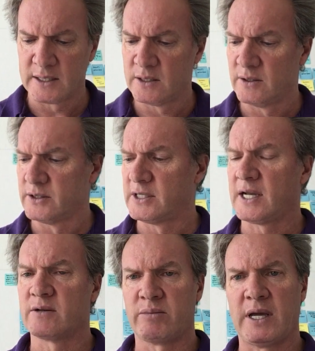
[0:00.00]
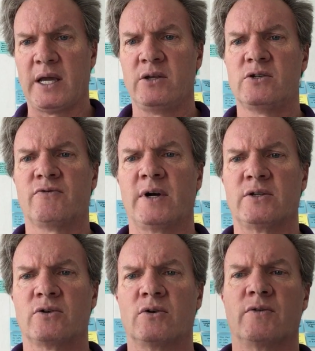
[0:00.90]
And on the second page, if I
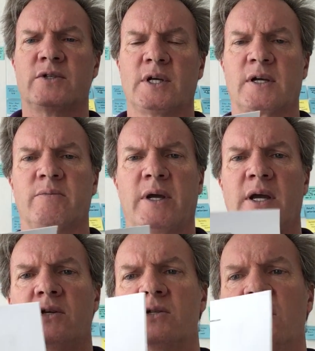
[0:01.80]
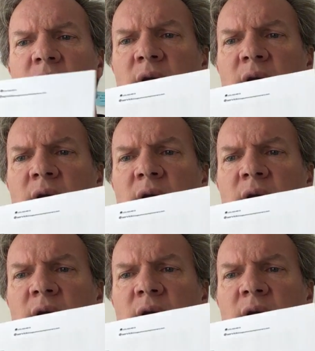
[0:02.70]
turn over the second page,